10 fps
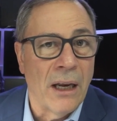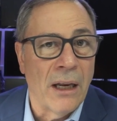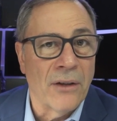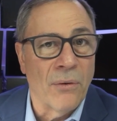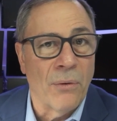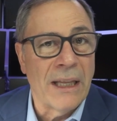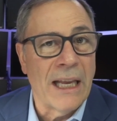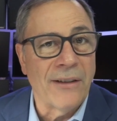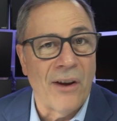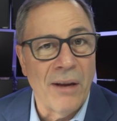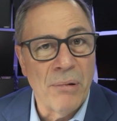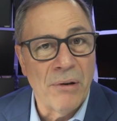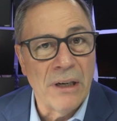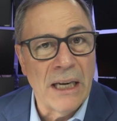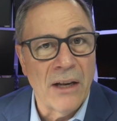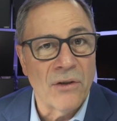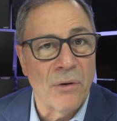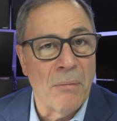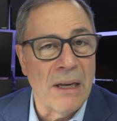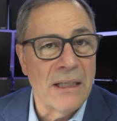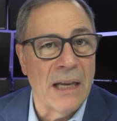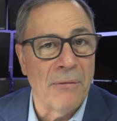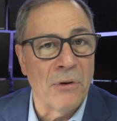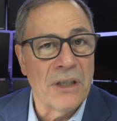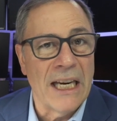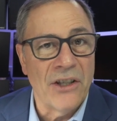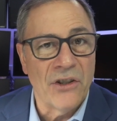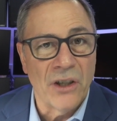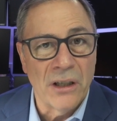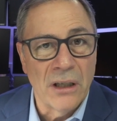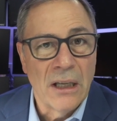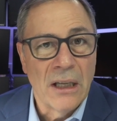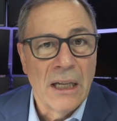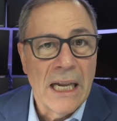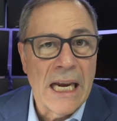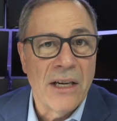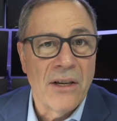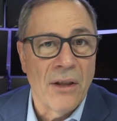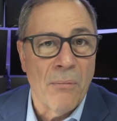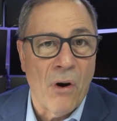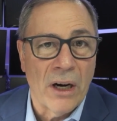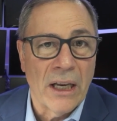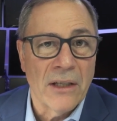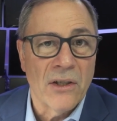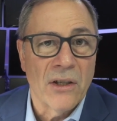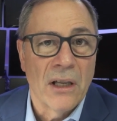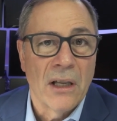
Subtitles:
and so we're at that time period now, so we might see that rotation into the markets.